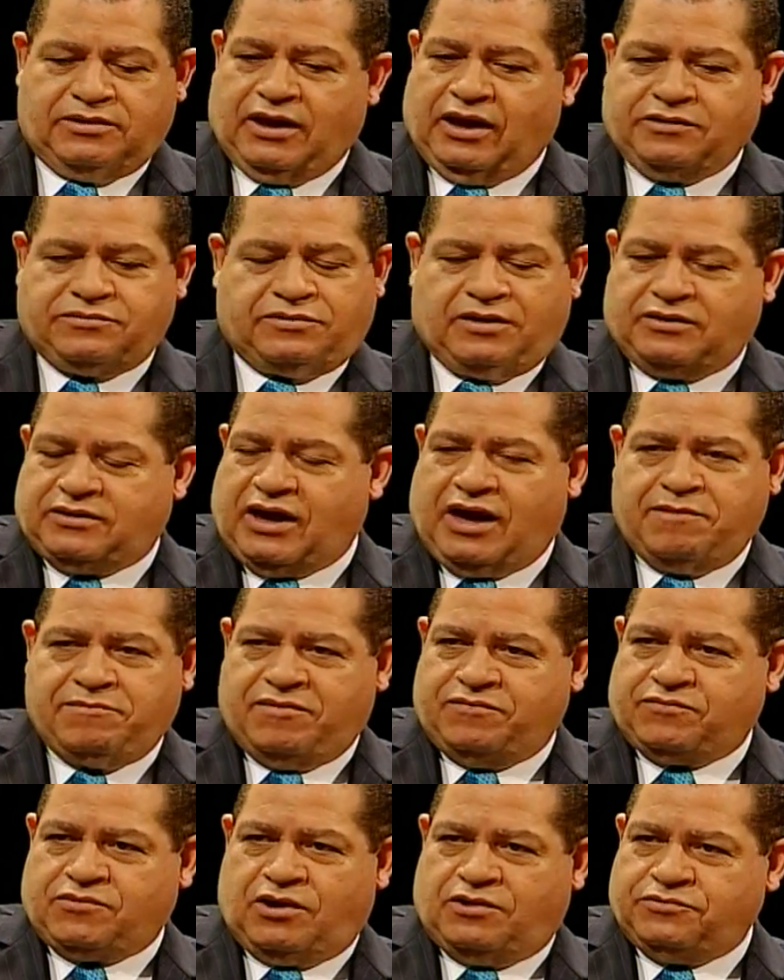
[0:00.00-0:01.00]
that's not
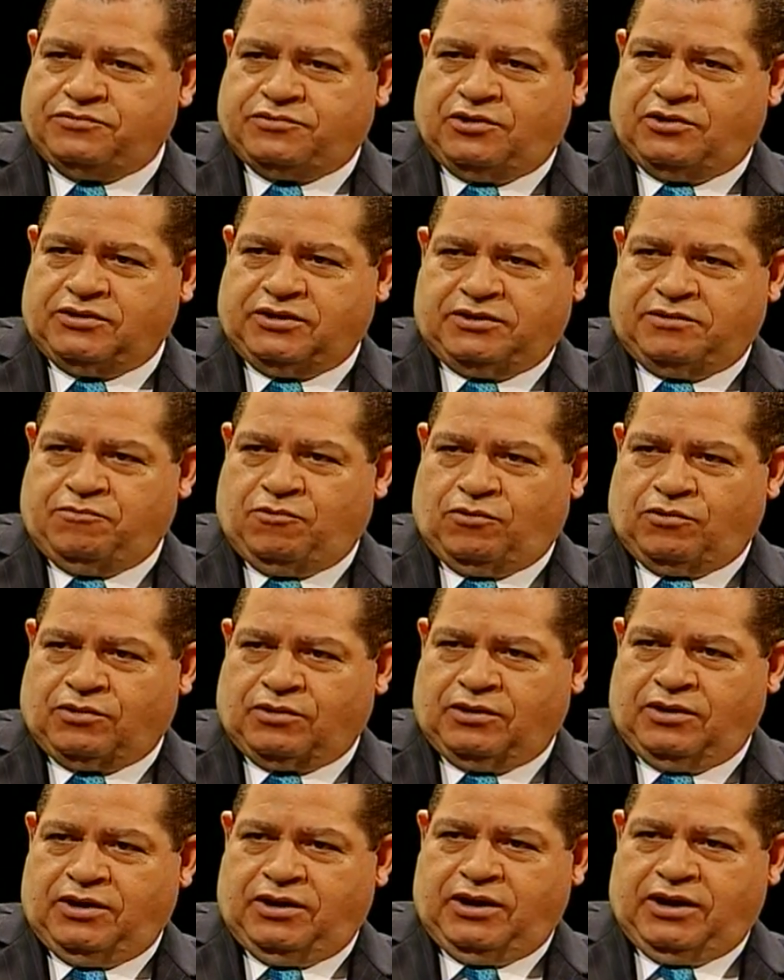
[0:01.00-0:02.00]
IMF's concern anymore.